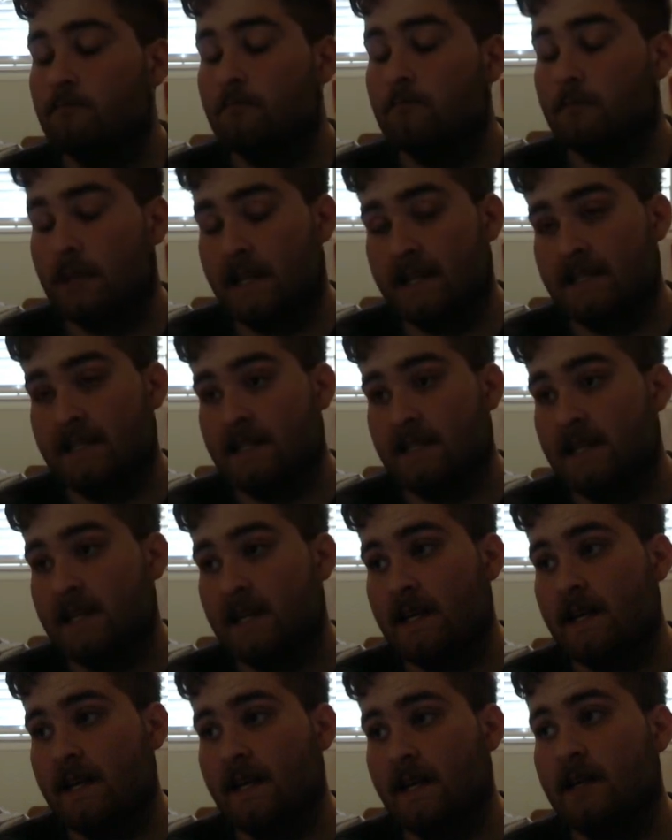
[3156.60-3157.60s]
Because it
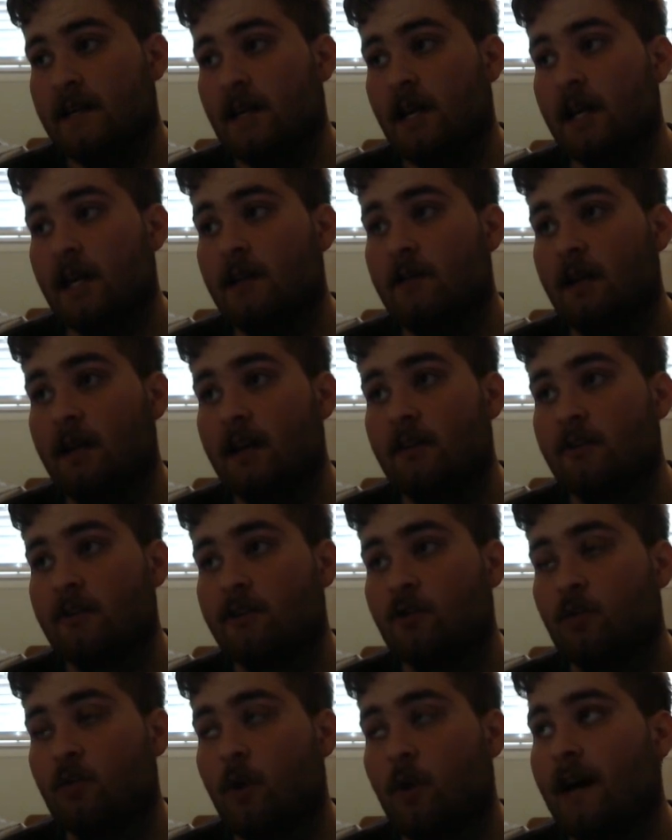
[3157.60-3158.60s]

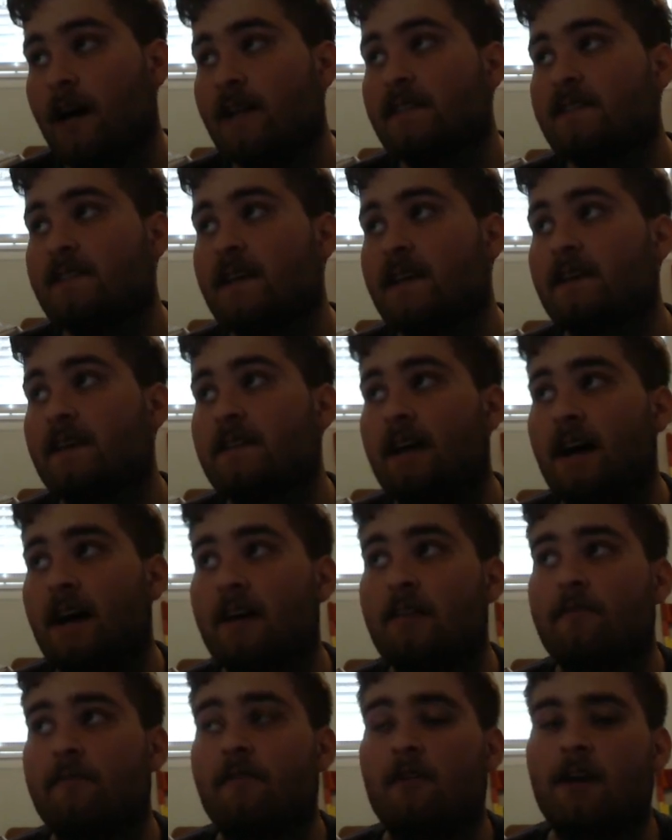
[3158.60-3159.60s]
intertwines that
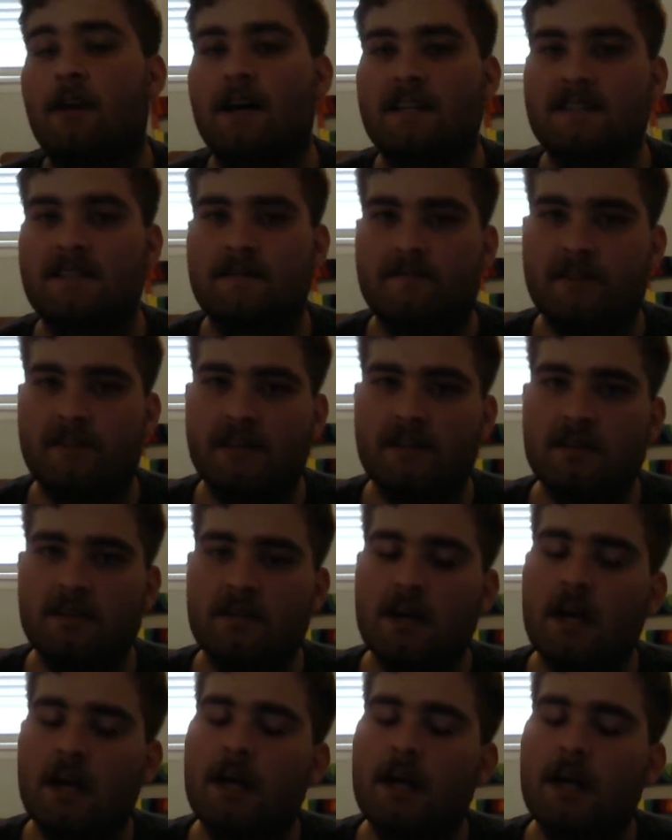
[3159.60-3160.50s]
entire philosophy